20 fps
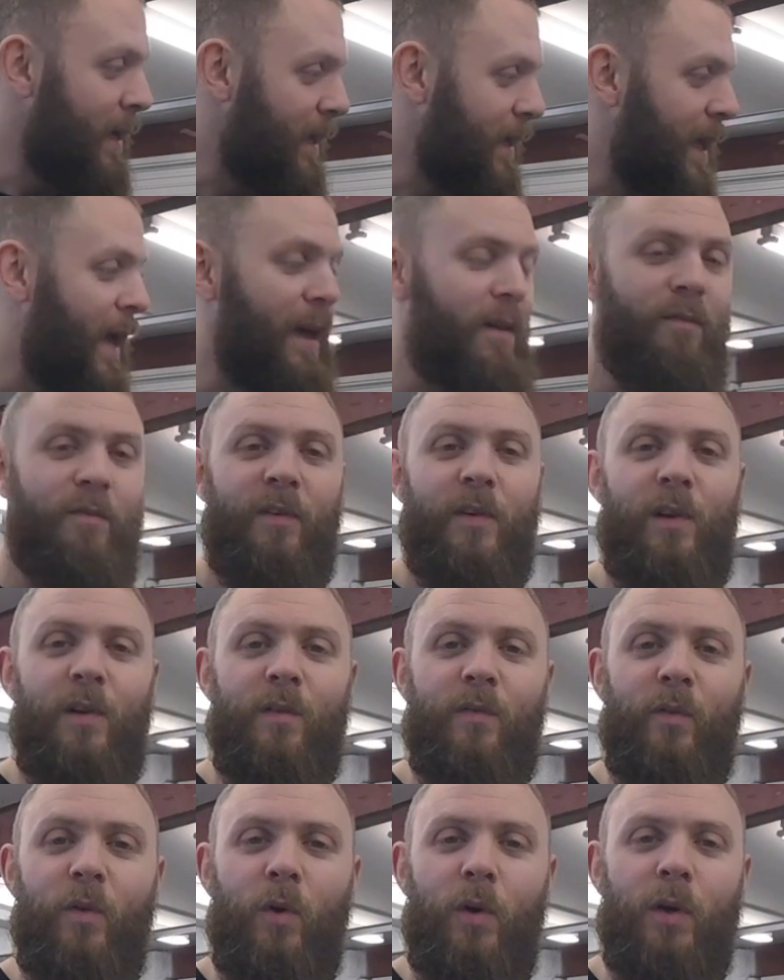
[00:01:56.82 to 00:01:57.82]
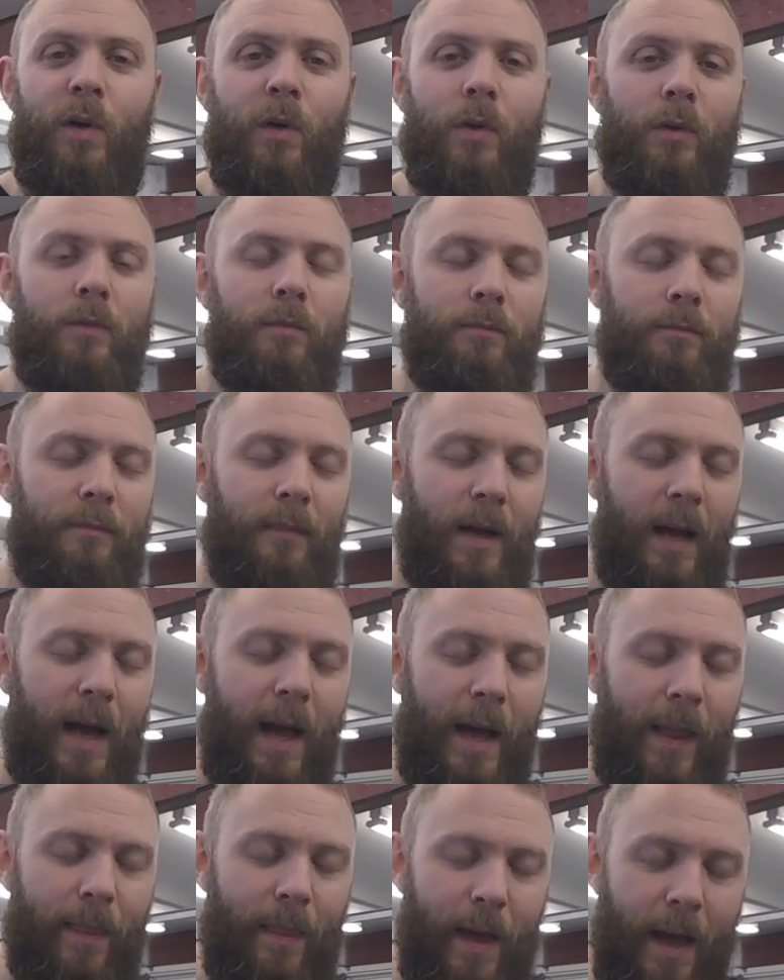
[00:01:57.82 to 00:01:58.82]
get it full of oil,
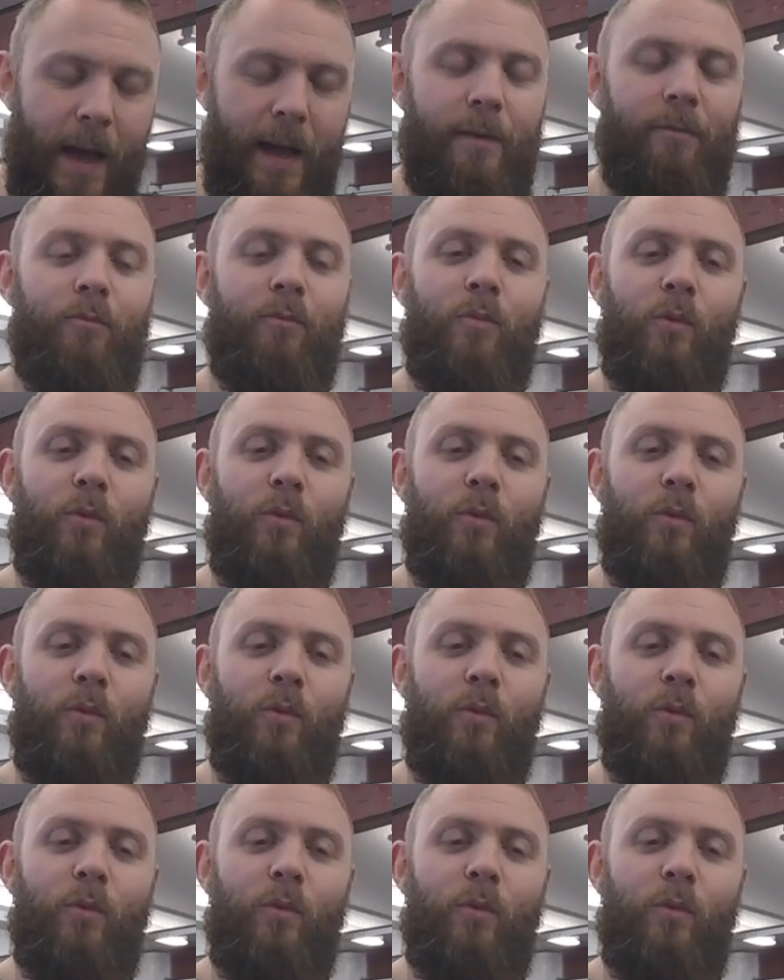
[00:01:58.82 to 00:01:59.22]
and then